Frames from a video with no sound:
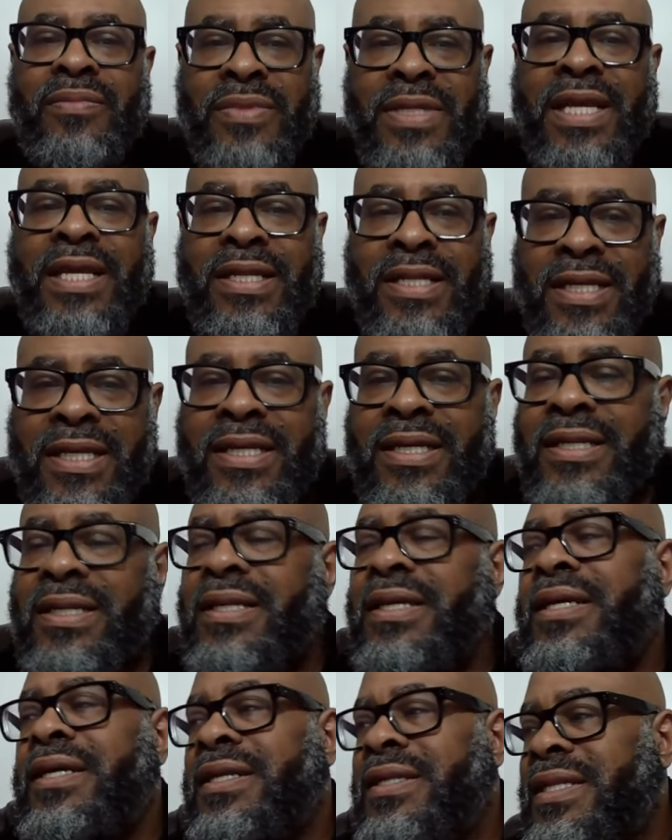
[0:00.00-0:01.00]
They did.
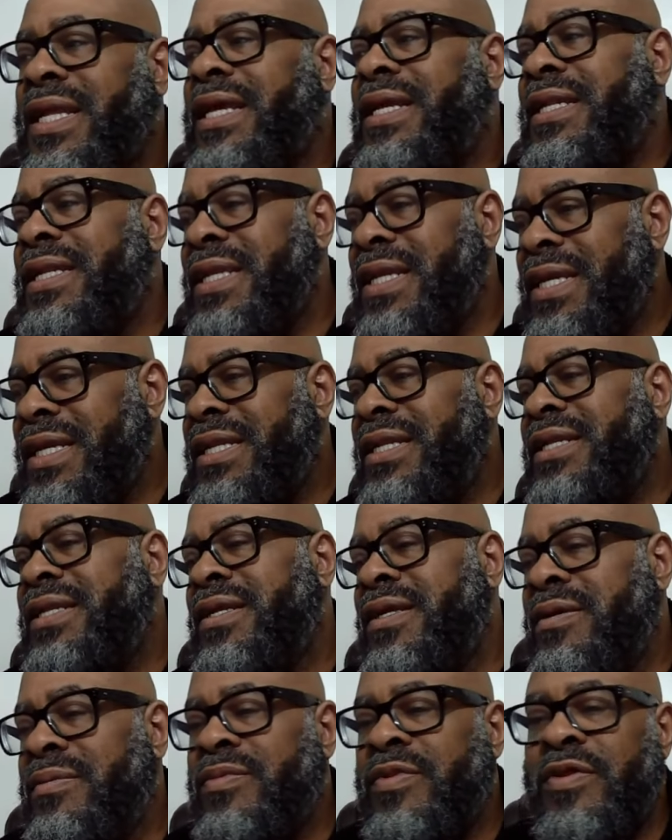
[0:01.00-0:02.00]
They needed
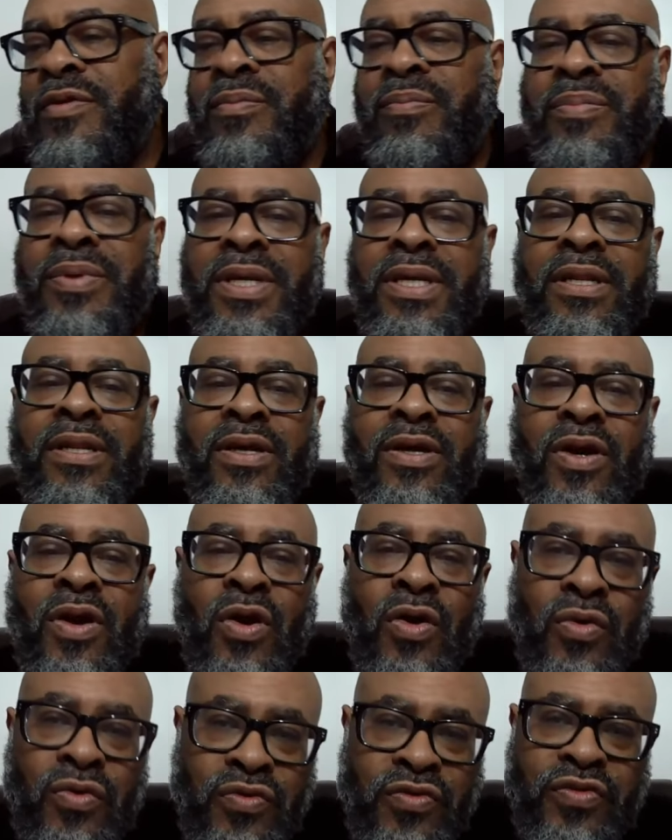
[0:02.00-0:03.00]
him to be the
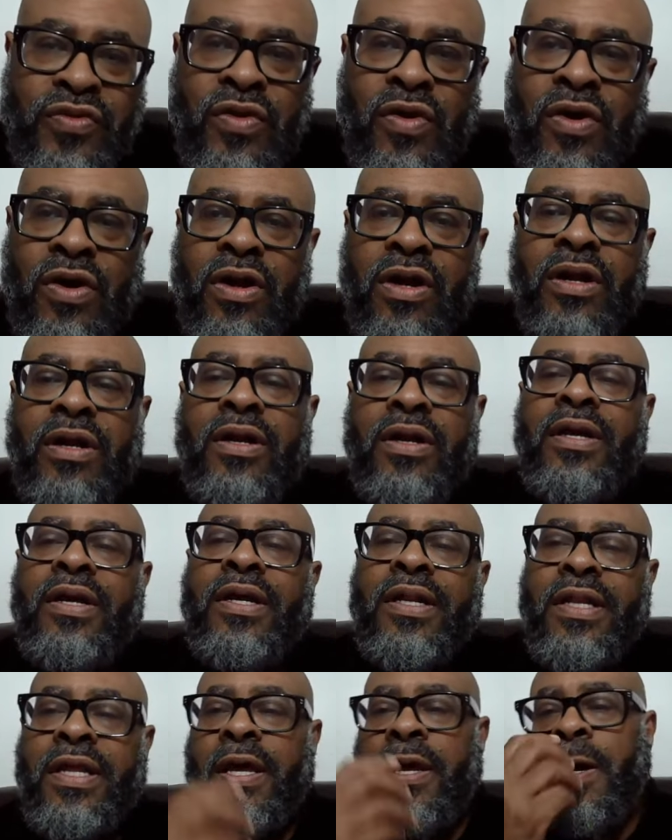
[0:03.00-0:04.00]
co-star
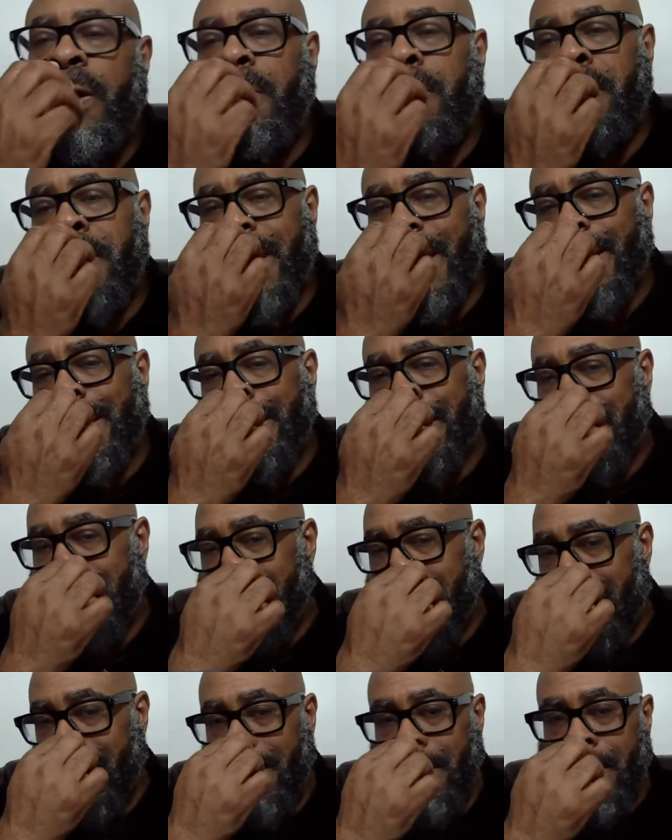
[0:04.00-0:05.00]
to help
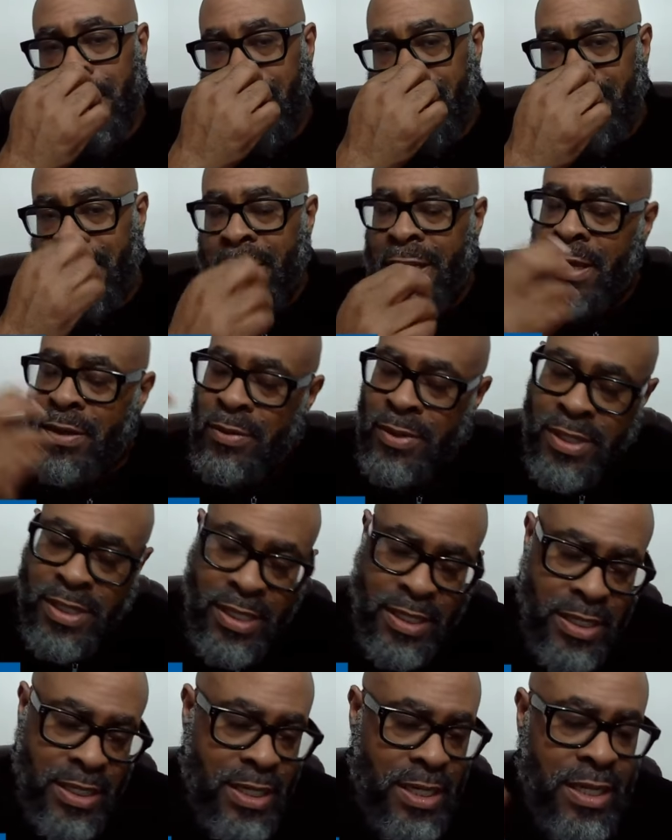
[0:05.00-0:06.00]
Maxey out. Now,
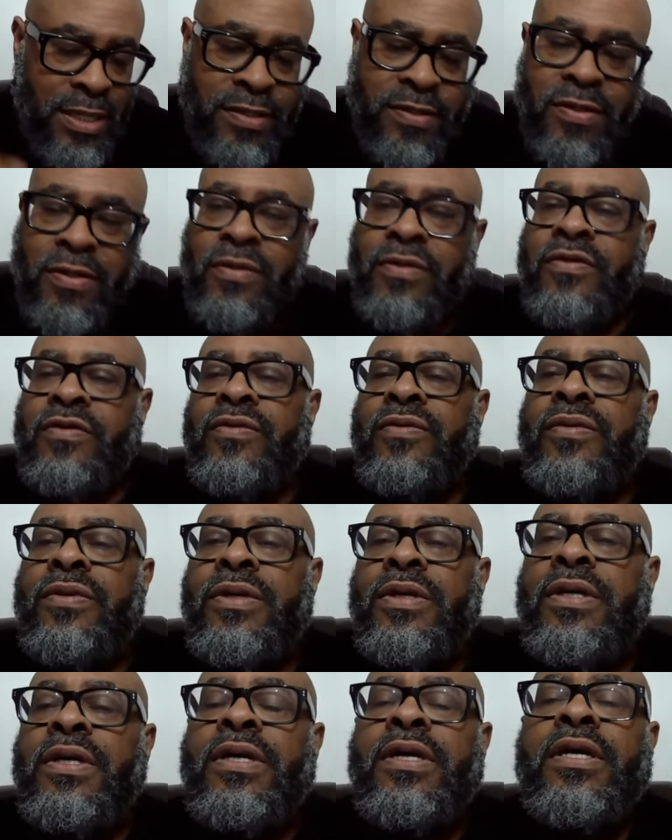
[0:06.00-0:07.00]
again, I told you,
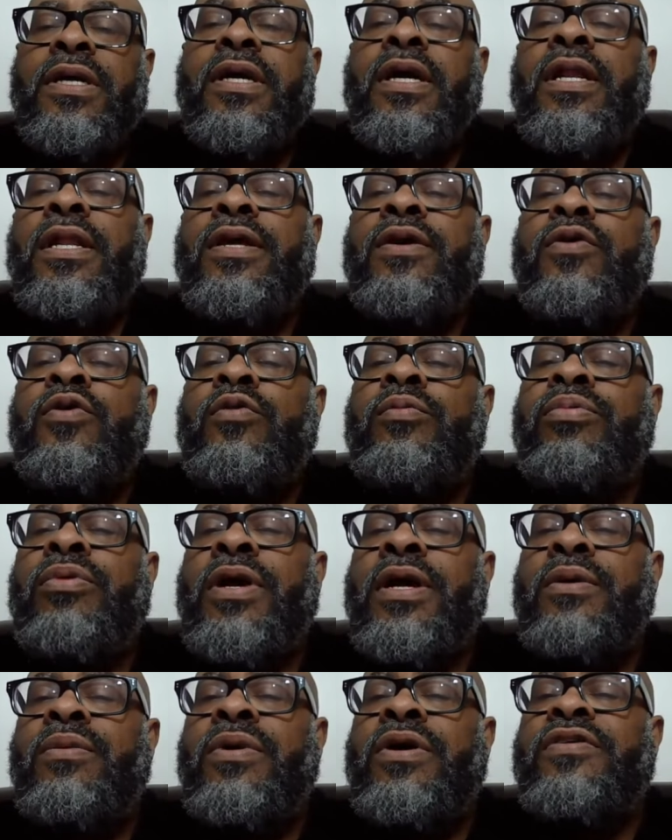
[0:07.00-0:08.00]
Kelly
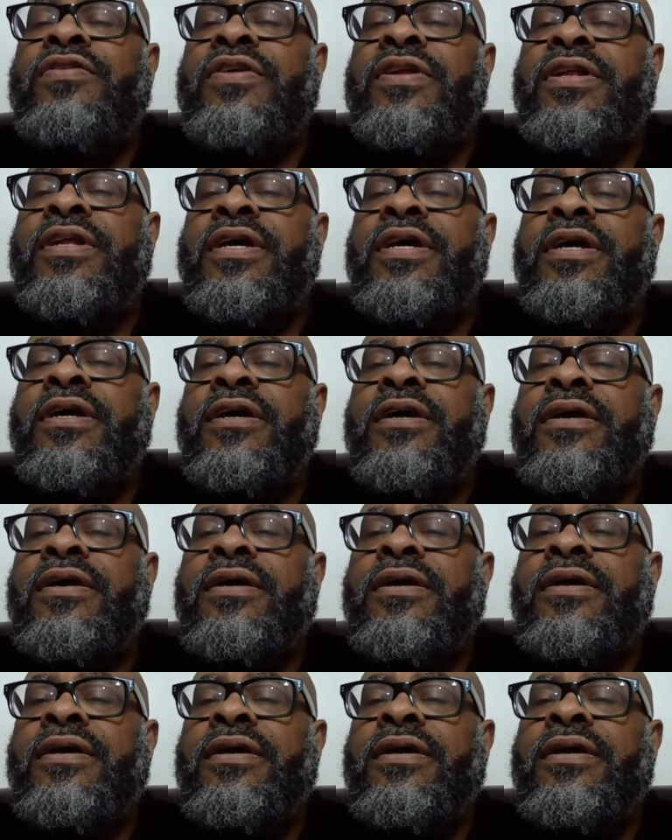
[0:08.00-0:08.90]
Oubre wasn't there.